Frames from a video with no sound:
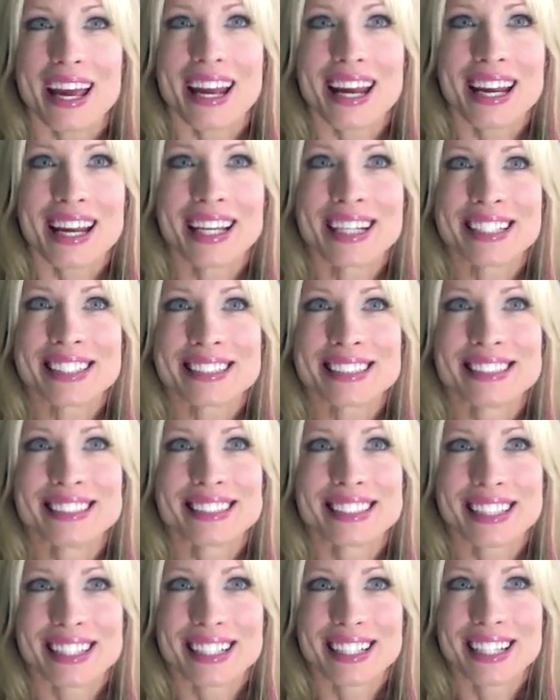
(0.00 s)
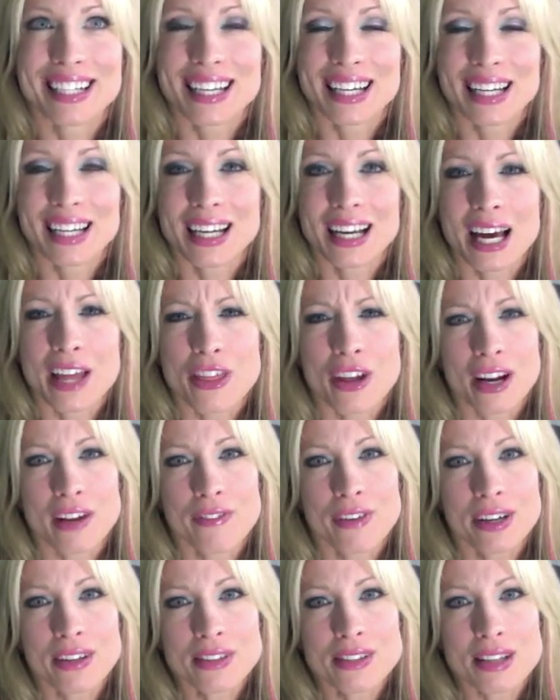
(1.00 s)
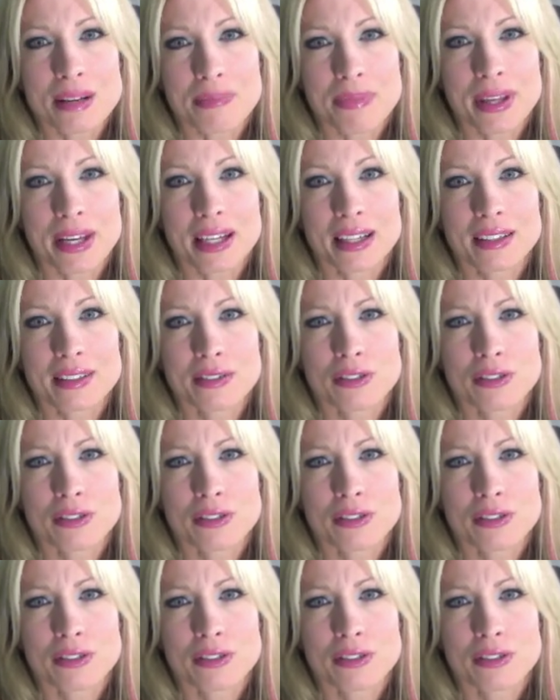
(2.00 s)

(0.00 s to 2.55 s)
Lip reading: and I thought I found something,